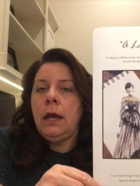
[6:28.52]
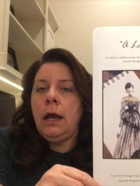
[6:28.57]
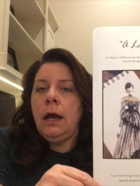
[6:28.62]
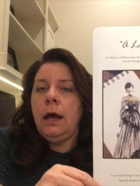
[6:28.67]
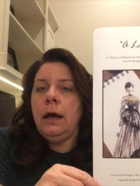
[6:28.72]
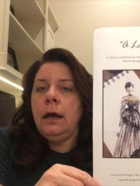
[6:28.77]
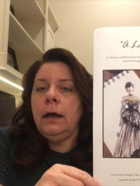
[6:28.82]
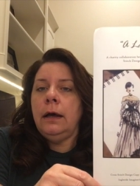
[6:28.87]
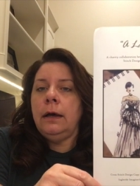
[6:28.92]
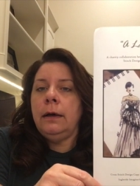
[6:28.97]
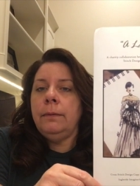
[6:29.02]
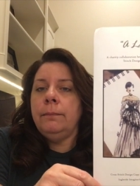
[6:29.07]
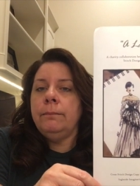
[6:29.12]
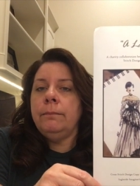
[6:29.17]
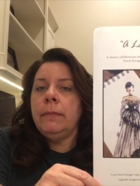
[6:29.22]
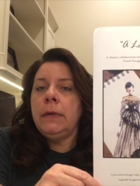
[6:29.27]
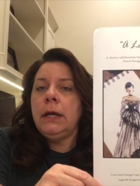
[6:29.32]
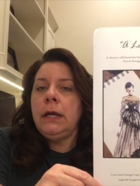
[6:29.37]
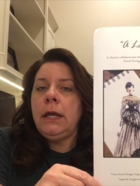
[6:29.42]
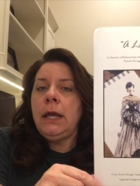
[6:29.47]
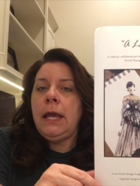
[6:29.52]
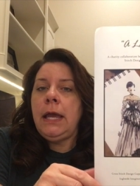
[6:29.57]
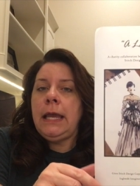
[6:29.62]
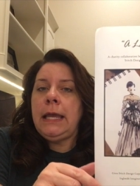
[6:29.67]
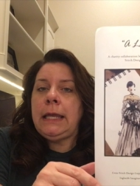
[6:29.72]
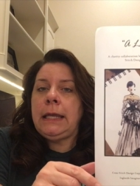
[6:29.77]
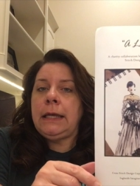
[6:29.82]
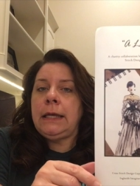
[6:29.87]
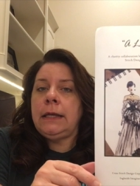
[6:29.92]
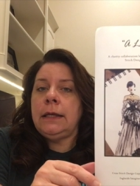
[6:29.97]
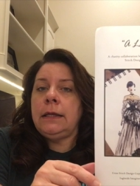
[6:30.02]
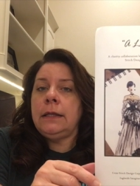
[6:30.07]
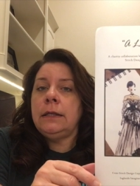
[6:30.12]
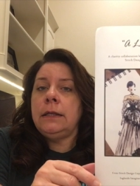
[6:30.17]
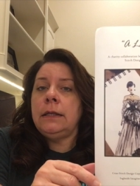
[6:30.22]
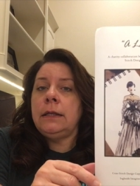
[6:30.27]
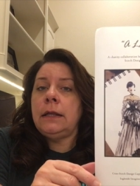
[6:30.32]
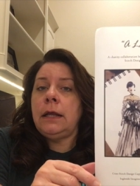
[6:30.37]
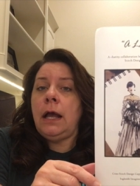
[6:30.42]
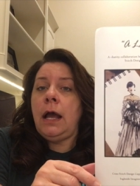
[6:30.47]
Um,
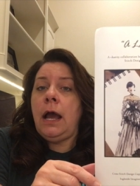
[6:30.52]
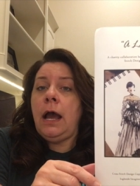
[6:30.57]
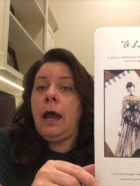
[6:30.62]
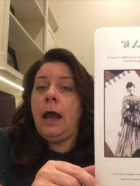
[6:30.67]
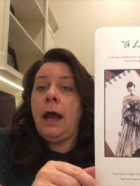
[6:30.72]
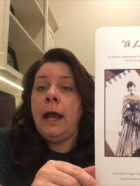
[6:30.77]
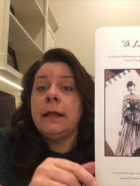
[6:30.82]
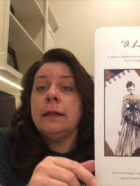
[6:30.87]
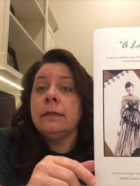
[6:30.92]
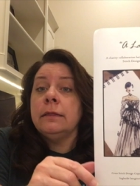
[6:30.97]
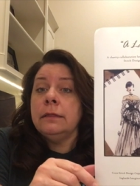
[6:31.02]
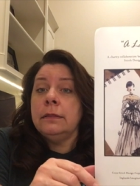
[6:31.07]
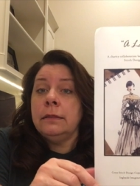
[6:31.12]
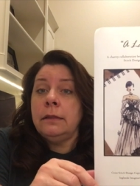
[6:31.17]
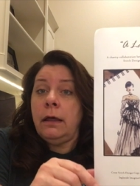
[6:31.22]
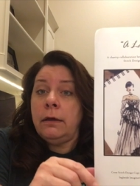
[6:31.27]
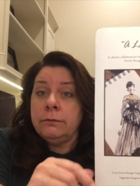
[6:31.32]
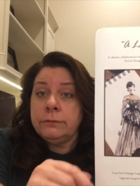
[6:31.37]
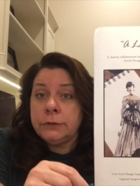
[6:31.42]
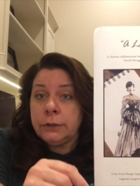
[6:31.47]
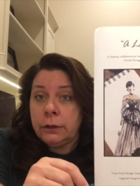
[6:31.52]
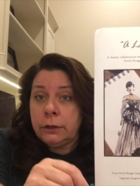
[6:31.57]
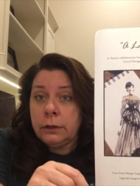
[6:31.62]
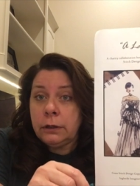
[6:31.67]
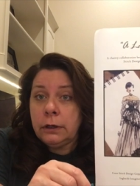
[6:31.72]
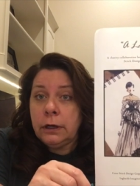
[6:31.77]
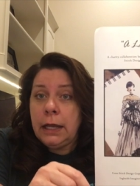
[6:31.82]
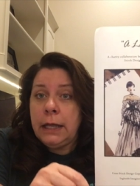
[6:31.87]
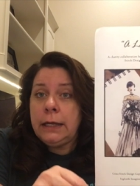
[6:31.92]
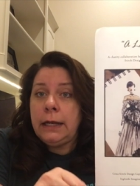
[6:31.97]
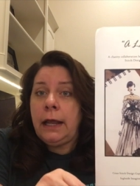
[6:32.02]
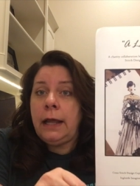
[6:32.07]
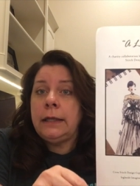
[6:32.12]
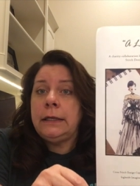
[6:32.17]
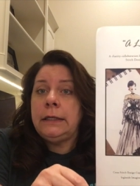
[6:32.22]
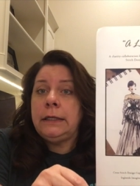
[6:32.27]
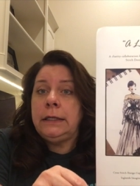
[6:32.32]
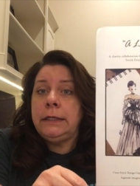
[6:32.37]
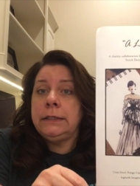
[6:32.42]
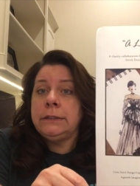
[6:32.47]
and I loved her and I
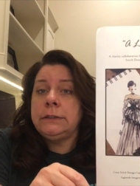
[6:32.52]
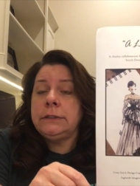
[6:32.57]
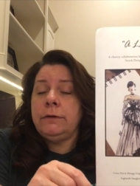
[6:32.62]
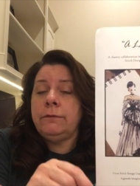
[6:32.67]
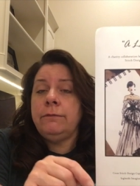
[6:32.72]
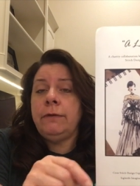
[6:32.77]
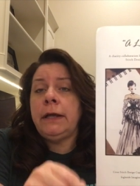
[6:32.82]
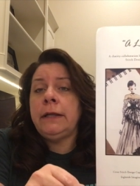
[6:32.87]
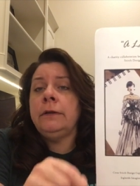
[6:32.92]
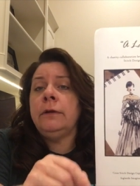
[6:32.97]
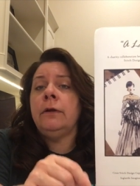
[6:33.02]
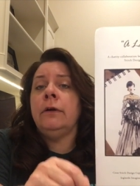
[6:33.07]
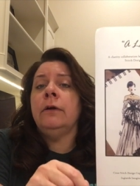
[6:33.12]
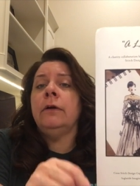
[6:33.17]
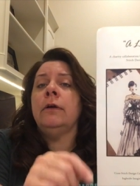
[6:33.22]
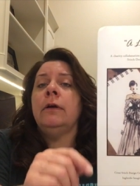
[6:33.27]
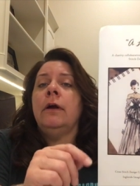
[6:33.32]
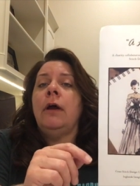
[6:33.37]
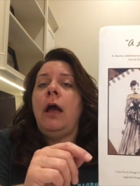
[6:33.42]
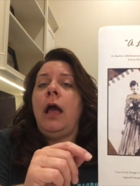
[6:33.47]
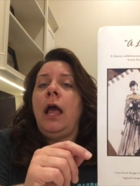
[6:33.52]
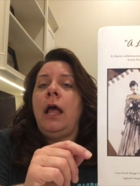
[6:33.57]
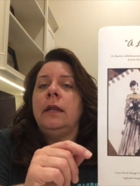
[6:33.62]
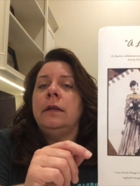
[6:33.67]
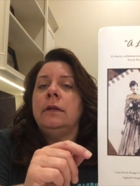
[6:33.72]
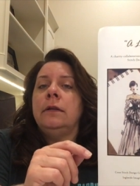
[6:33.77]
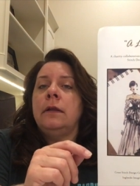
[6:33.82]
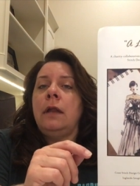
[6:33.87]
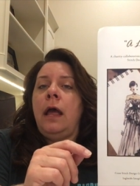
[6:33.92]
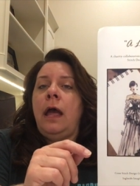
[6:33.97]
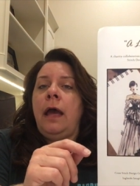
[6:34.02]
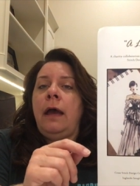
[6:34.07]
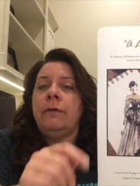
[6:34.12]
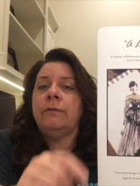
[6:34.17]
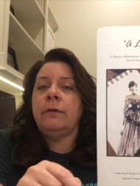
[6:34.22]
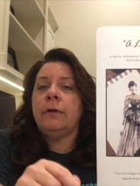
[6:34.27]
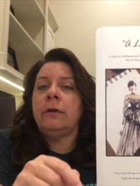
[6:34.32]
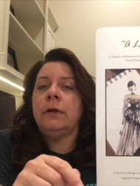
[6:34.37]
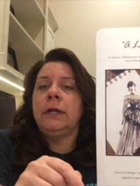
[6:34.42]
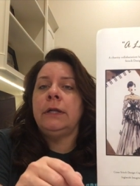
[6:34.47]
needed to find her and have
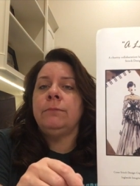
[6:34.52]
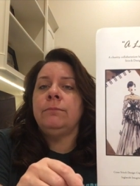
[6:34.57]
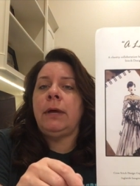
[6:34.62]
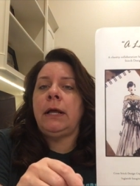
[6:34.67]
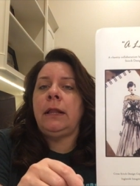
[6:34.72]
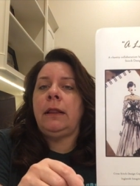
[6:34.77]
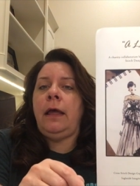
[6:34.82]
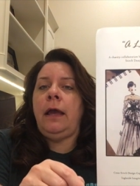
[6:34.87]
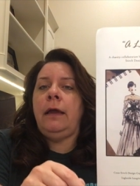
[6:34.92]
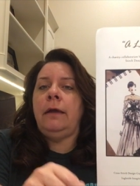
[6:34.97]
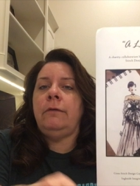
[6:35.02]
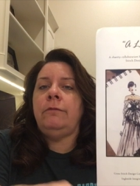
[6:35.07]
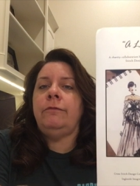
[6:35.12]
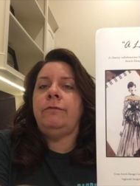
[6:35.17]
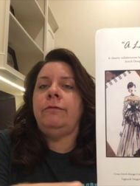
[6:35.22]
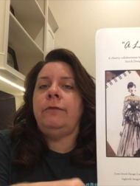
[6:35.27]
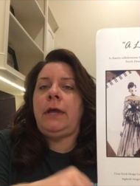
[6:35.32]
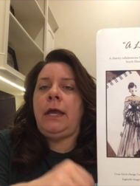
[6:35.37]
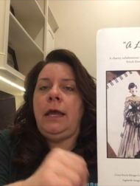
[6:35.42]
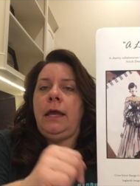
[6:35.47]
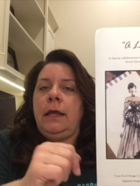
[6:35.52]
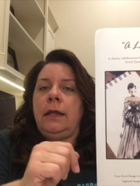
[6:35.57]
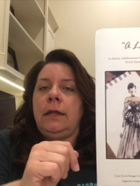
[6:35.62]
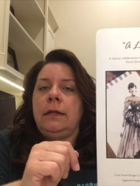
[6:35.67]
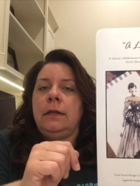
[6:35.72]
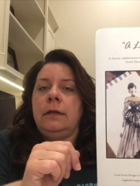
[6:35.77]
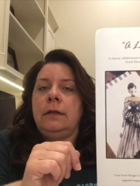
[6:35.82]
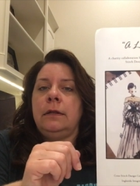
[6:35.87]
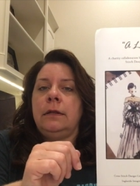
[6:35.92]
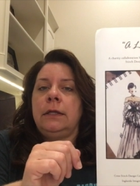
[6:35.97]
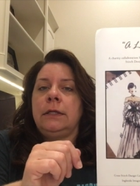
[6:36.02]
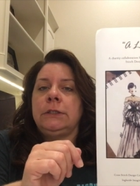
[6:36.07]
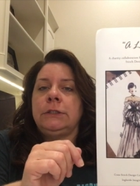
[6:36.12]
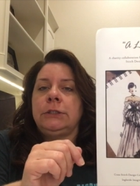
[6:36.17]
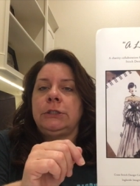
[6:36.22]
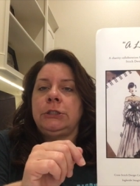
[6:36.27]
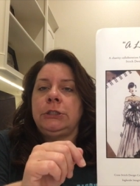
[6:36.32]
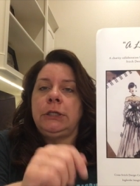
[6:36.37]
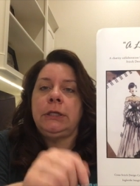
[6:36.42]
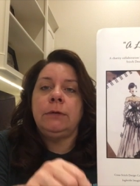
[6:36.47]
her in my life. And
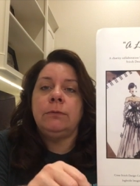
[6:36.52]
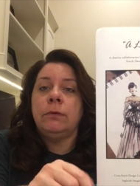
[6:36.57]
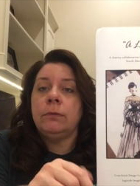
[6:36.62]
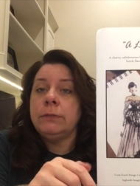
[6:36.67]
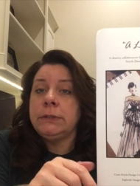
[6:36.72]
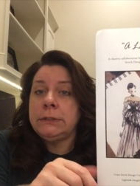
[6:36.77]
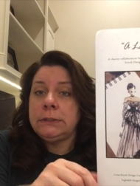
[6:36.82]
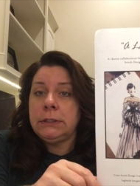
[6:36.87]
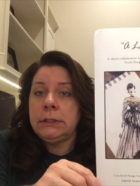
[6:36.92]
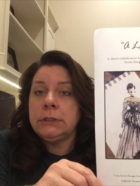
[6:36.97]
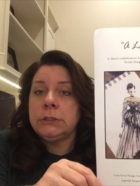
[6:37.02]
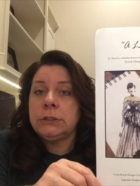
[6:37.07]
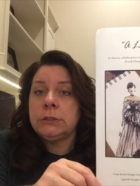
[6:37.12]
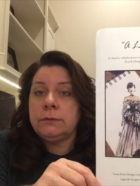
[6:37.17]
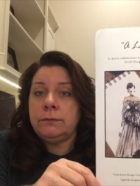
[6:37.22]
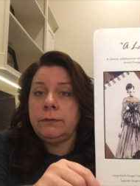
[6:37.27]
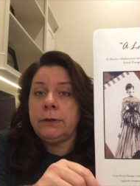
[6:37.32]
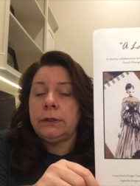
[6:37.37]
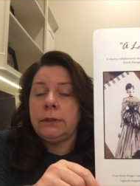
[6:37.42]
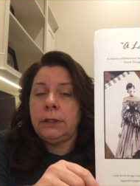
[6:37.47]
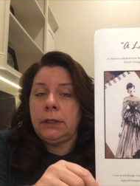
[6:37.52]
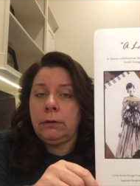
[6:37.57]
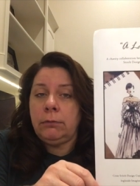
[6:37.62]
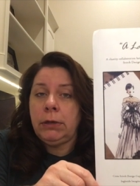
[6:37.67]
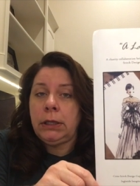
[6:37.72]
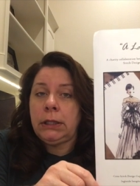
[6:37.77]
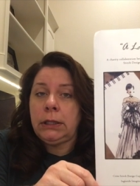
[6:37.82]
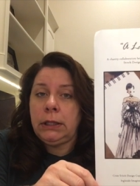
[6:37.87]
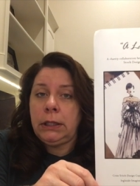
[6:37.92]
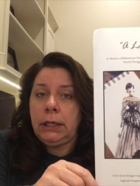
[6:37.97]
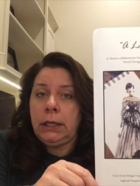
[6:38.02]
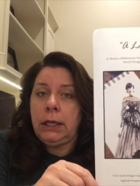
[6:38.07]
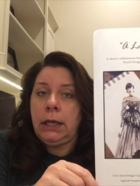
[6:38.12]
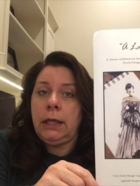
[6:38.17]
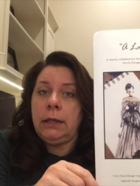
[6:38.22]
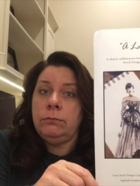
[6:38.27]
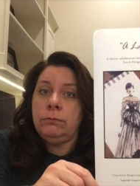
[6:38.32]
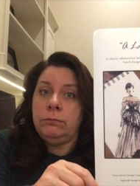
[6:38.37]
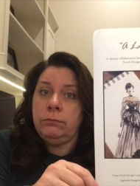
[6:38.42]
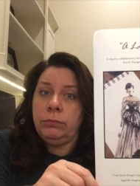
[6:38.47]
she will be stitched fairly quickly
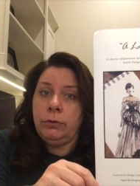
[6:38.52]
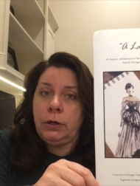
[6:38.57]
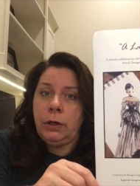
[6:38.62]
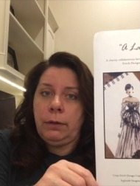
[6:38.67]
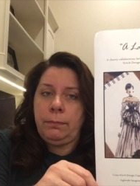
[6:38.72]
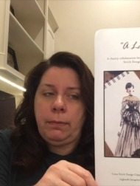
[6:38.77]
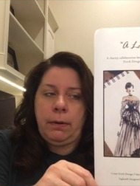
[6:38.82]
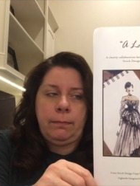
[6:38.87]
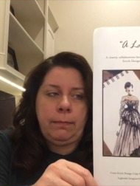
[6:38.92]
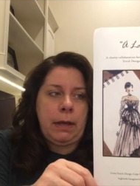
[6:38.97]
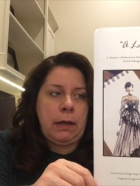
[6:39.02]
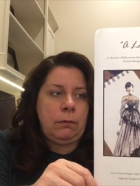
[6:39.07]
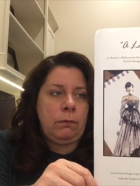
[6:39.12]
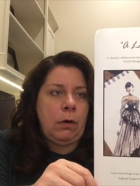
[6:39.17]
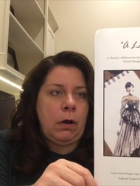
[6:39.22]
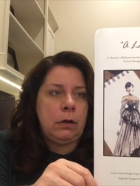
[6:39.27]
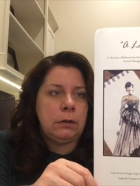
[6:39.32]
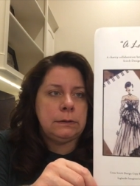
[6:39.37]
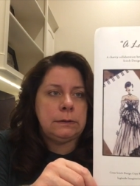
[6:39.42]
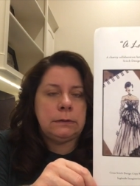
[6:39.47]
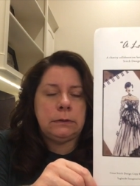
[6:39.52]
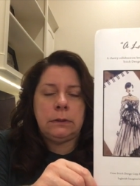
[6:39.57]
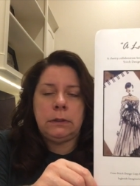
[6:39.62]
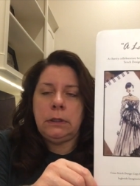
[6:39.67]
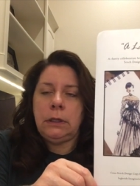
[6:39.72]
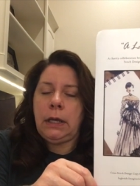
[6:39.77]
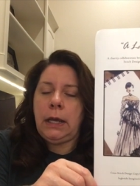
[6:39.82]
and put up on my walls.